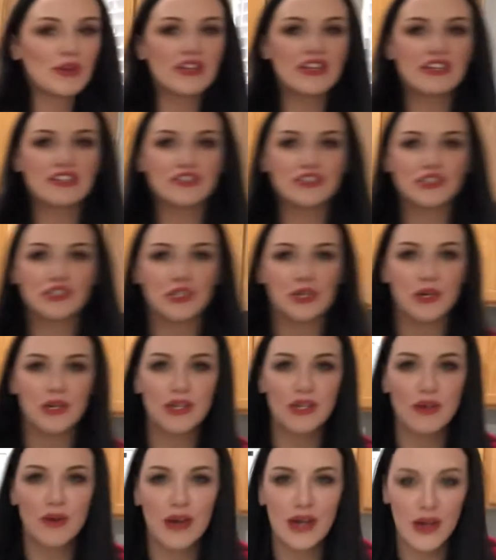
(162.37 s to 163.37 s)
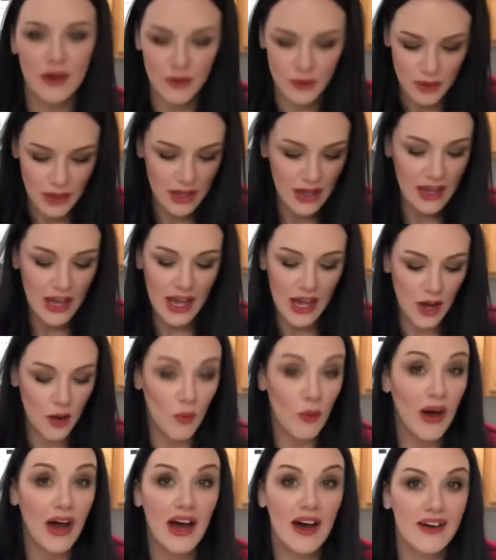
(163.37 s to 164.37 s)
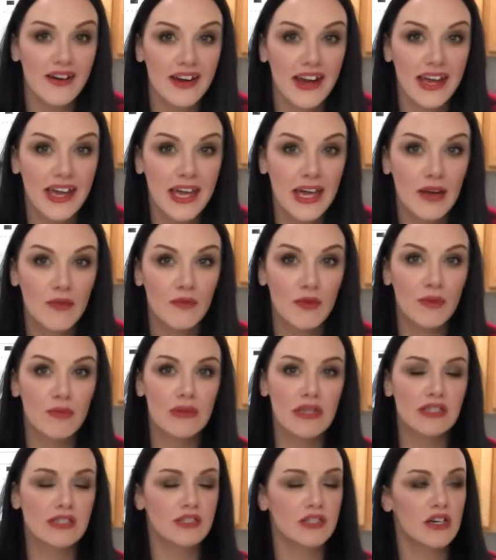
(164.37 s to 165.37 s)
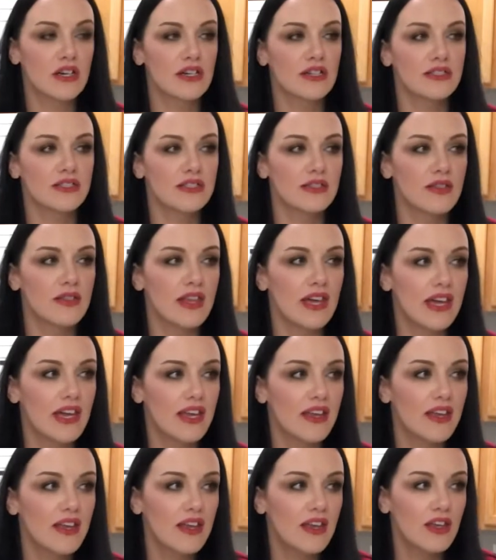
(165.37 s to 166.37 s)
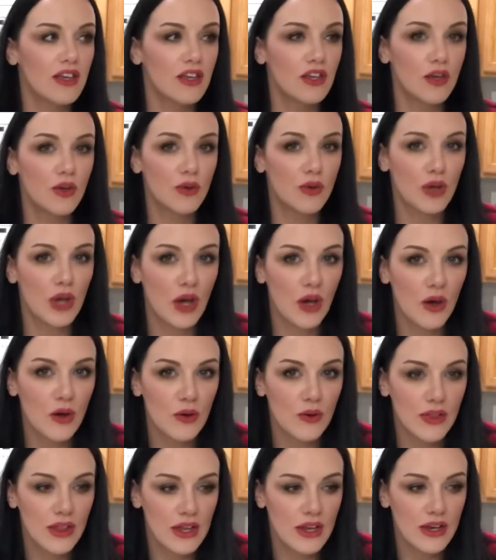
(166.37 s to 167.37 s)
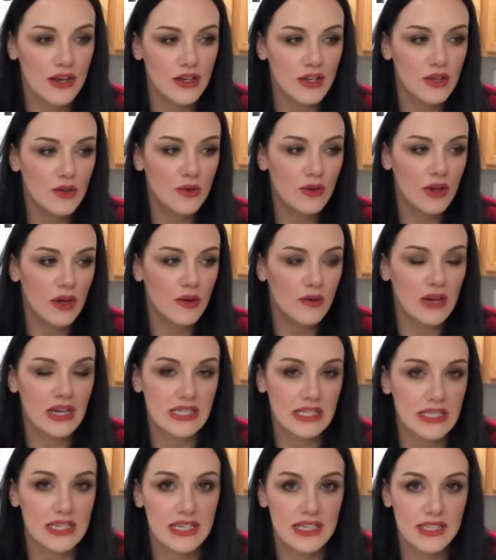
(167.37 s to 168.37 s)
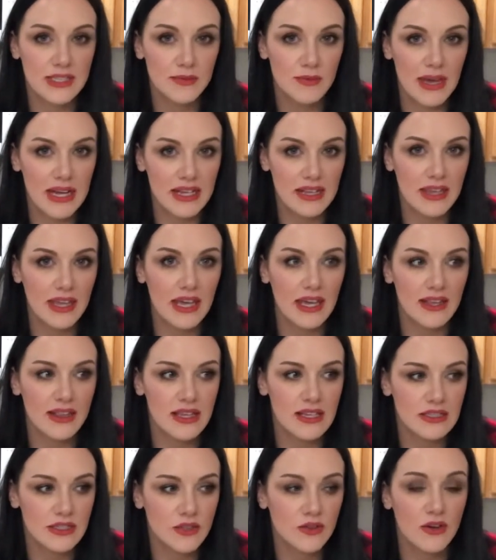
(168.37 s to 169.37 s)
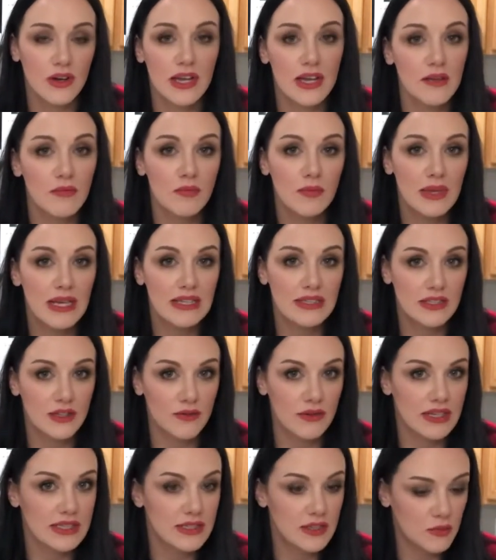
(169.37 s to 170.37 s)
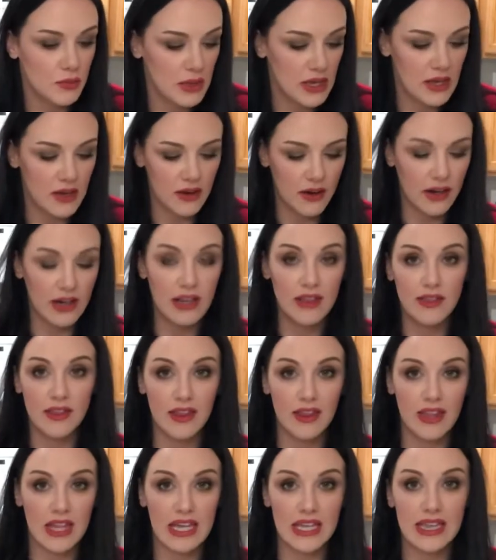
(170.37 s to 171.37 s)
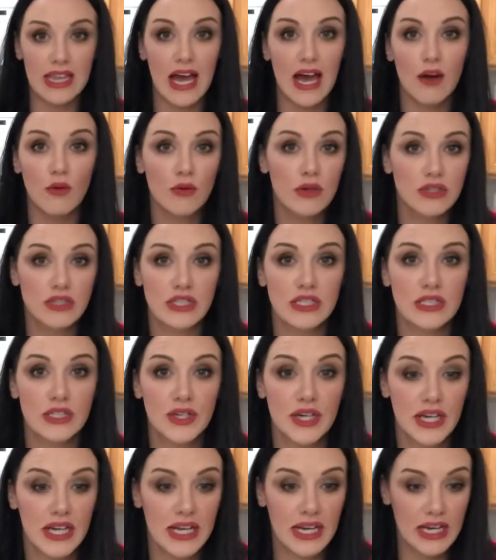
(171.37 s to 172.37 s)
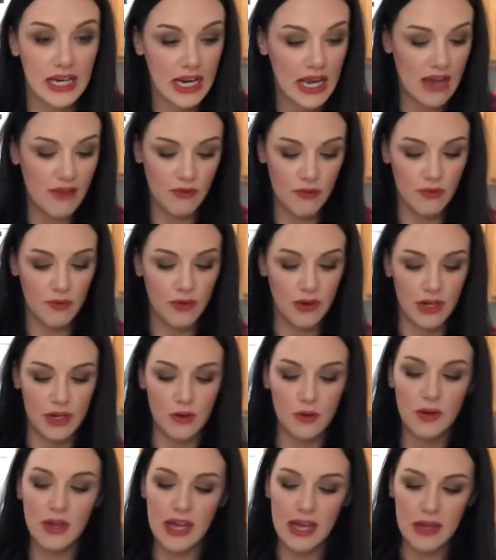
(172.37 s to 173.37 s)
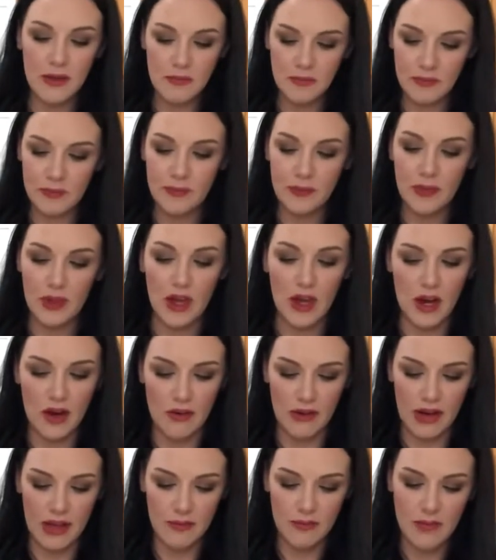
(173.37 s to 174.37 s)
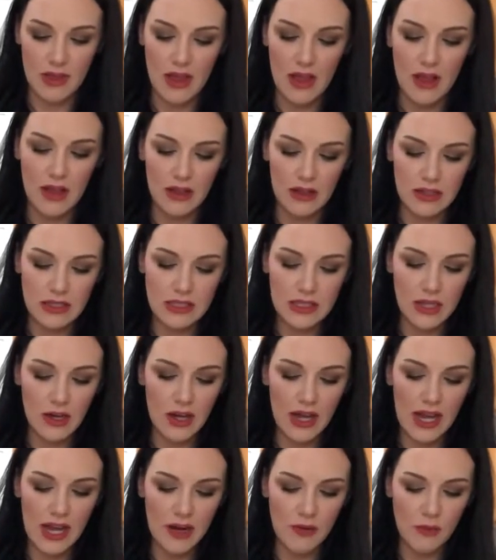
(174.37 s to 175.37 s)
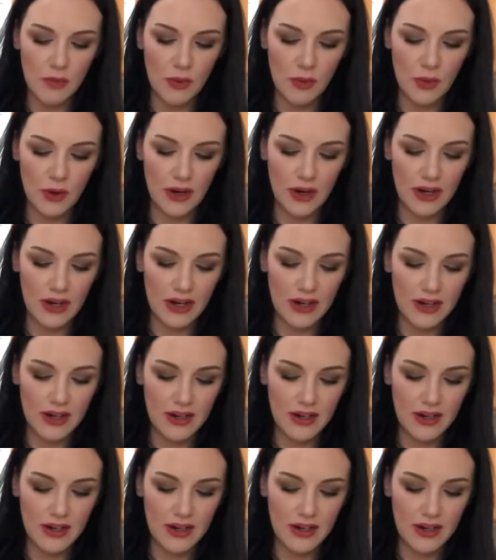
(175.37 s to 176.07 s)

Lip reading: just showing you how wild I am from the start, so that you know not to expect like this great pizza recipe or anything like that. We're just cooking and having fun, okay? All right, let's go ahead and pour